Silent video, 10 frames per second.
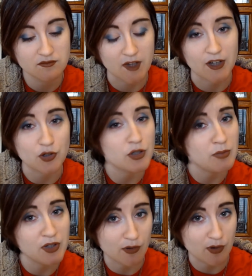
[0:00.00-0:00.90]
and you can
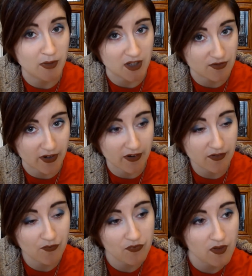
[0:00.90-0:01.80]
be your own best friend,
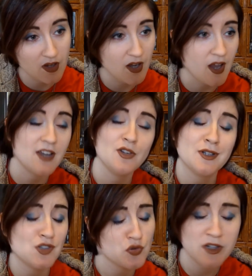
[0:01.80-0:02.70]
and you
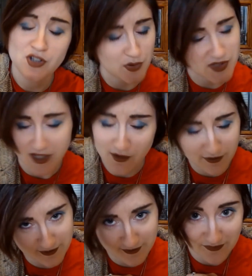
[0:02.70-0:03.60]
can treat yourself,
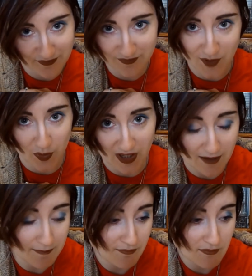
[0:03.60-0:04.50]

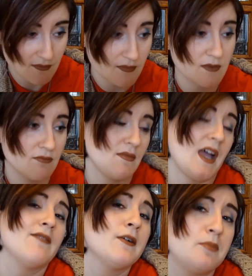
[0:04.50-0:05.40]
okay?
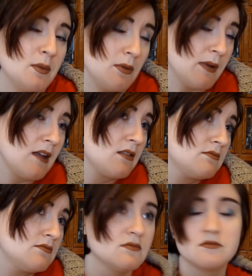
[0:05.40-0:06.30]
Have a bubble bath,
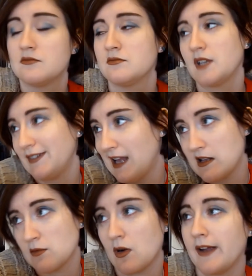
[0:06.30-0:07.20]
have a
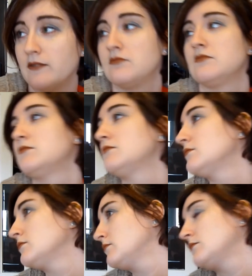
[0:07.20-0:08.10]
glass of wine,
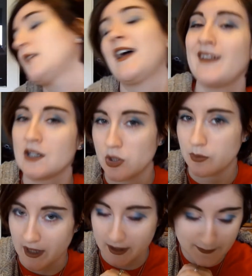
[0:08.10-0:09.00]
have that
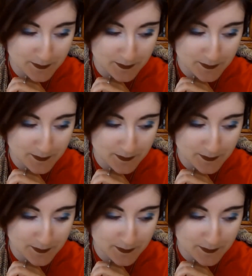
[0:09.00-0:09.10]
cupcake.